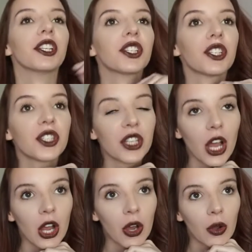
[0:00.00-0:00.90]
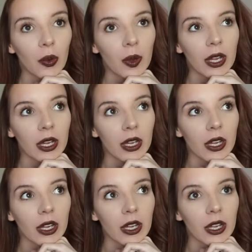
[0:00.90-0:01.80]
So
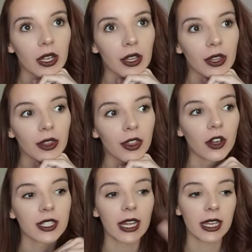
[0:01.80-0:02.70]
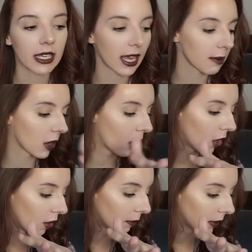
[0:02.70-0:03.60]
Thursday he came
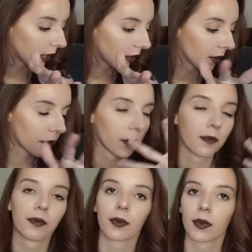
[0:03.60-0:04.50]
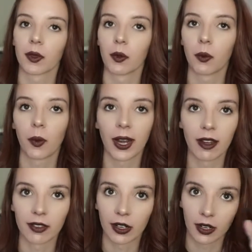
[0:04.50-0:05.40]
home,
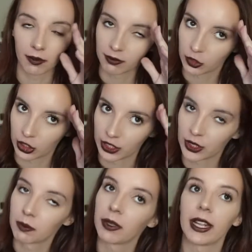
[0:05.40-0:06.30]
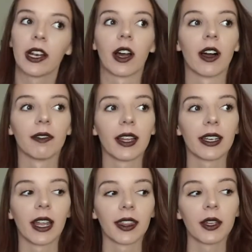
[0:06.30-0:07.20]
whatever, just played it off
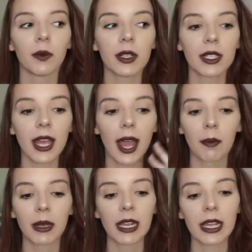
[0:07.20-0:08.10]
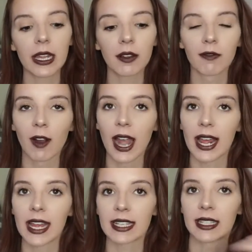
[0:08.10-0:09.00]
like nothing was happening.
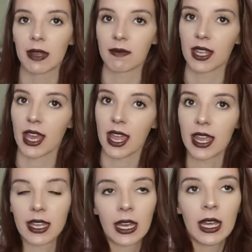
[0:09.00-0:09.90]
Friday, same thing.